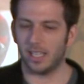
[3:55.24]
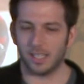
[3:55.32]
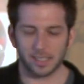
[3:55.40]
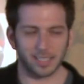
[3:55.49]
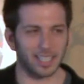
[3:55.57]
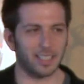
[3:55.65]

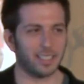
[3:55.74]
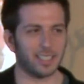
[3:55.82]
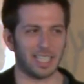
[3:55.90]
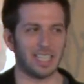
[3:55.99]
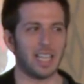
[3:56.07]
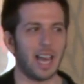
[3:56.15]
that's
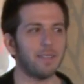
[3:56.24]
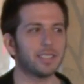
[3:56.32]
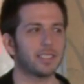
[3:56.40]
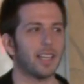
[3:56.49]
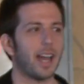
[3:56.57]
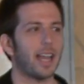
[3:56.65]
like life
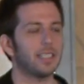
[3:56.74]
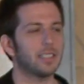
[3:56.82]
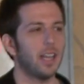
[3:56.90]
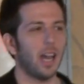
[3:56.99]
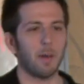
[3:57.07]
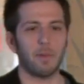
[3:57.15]

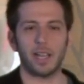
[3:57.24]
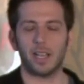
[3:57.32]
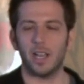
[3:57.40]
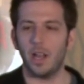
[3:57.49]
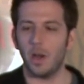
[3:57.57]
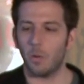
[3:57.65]
size. I'm like,
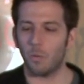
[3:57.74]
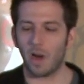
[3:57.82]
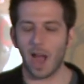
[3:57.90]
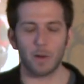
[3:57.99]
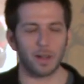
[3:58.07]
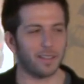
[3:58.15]

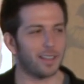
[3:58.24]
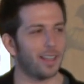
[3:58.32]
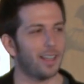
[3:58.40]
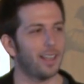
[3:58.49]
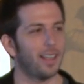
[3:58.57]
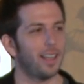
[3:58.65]
wow,
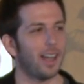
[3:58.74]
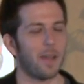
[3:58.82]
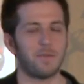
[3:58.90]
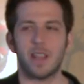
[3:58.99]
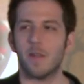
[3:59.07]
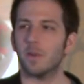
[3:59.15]

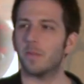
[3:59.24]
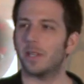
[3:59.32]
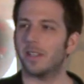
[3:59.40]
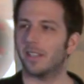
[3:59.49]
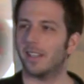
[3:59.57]
I've never been on